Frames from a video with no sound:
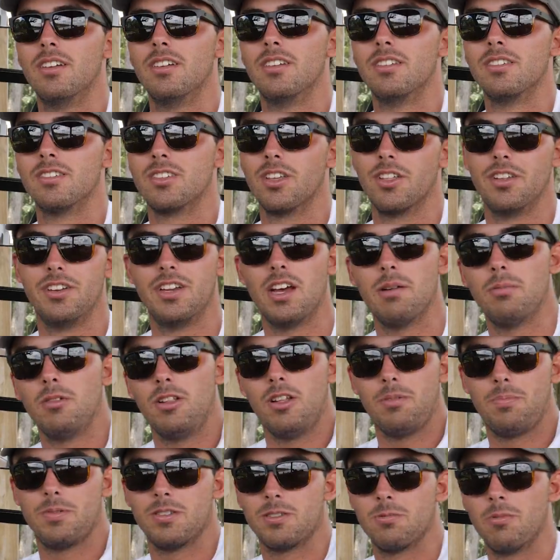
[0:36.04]
So the double
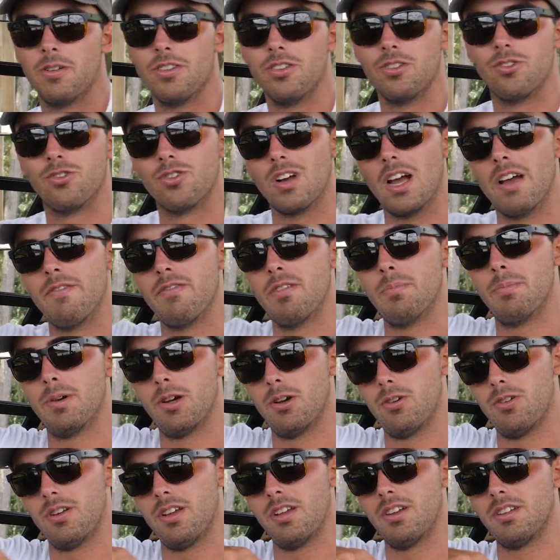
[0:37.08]
up is when you drive the
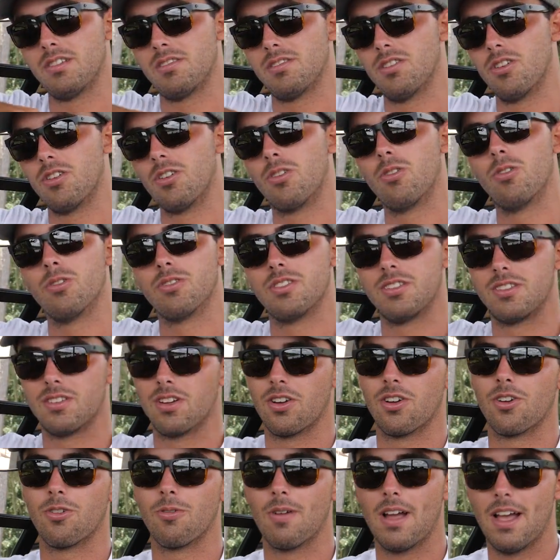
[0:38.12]
boat in a circle to
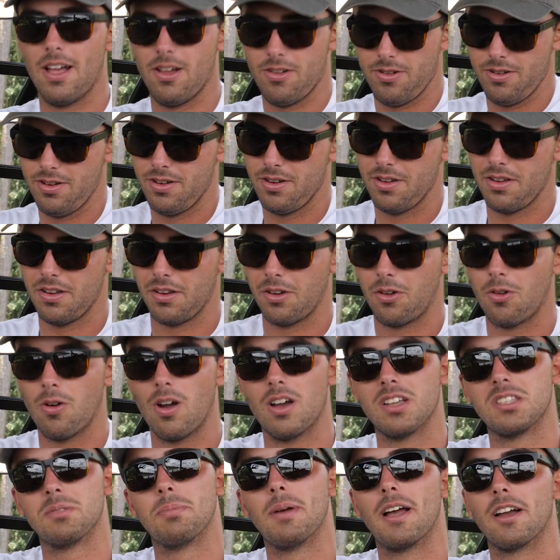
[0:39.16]
turn around and
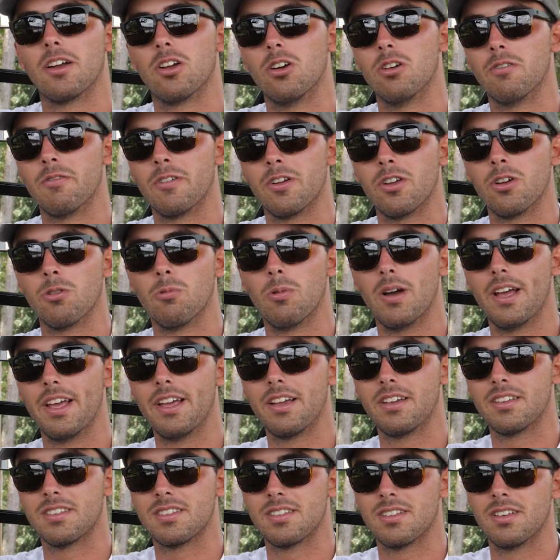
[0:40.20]
cross back over your
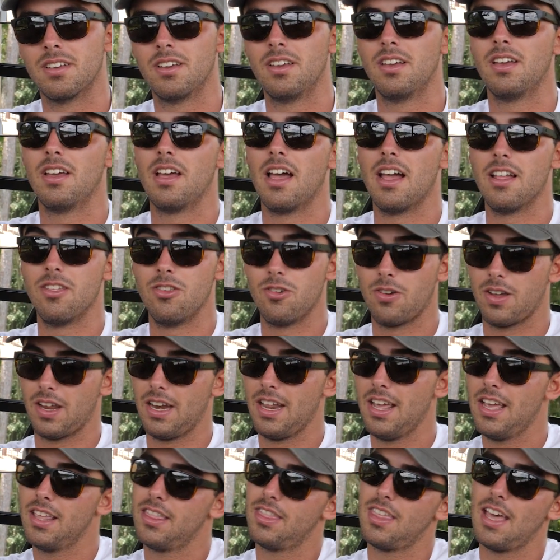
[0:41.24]
wakes, and you can
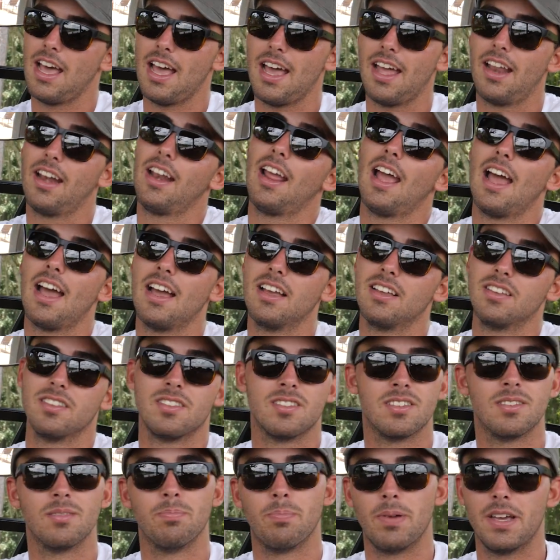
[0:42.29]
hit that
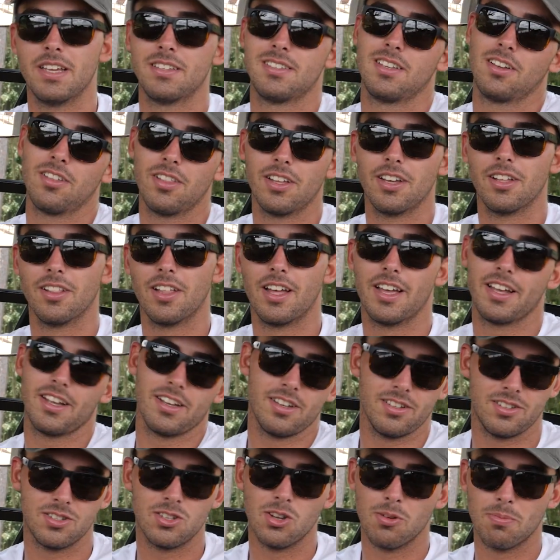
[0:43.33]
as basically like a
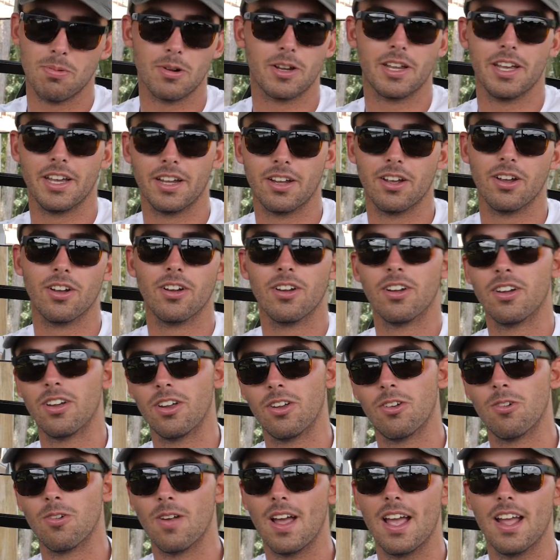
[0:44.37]
super kicker,
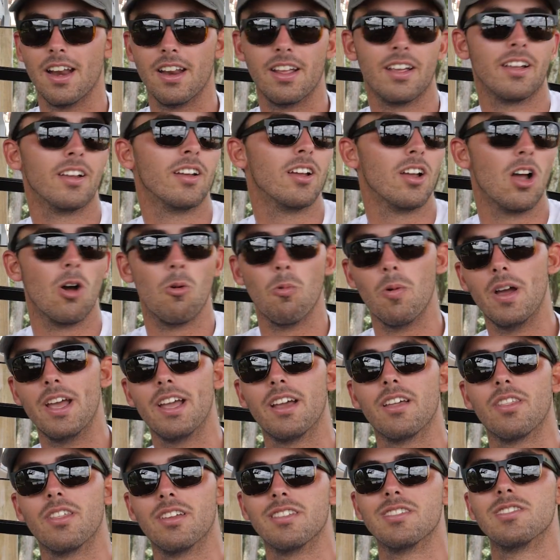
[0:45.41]
creating a
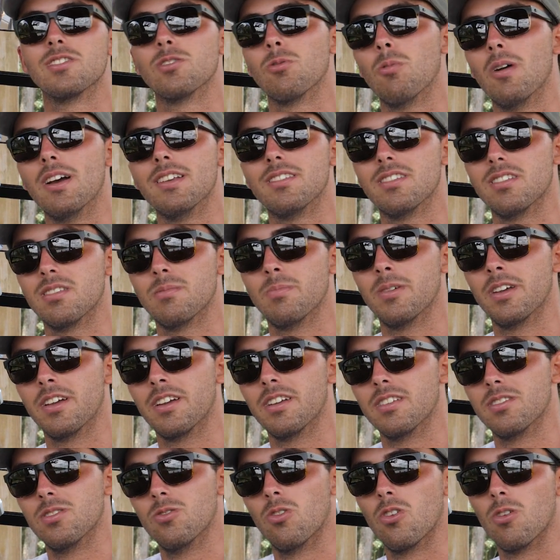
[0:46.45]
wake that's twice as big
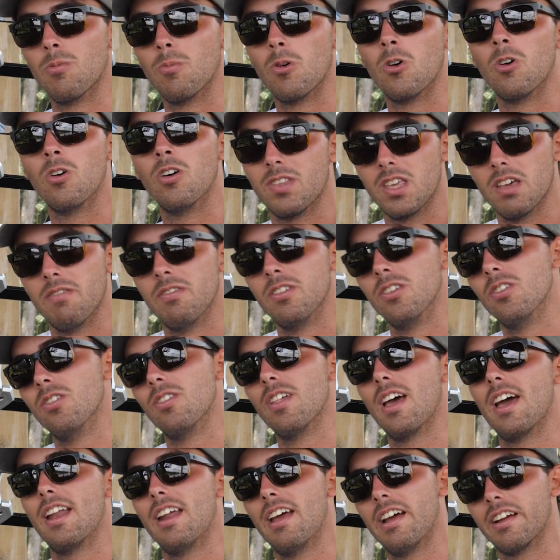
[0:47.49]
as normal, giving you
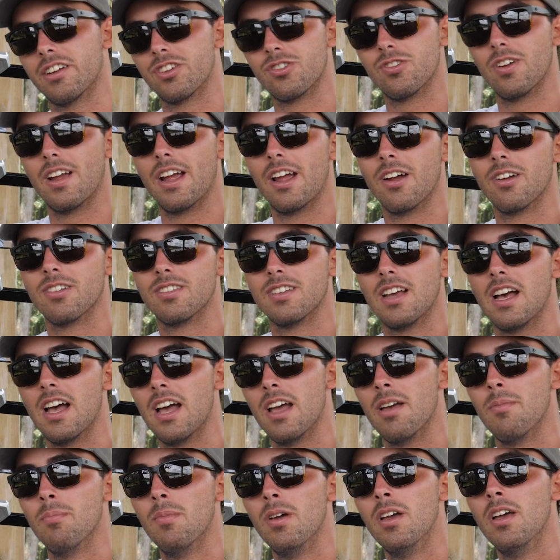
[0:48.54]
that extra air
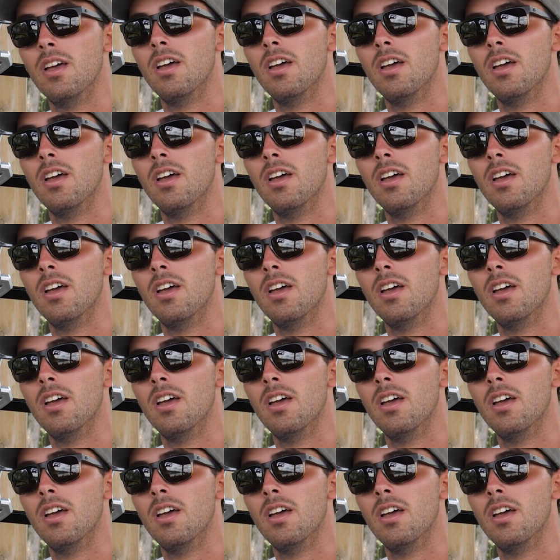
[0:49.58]
time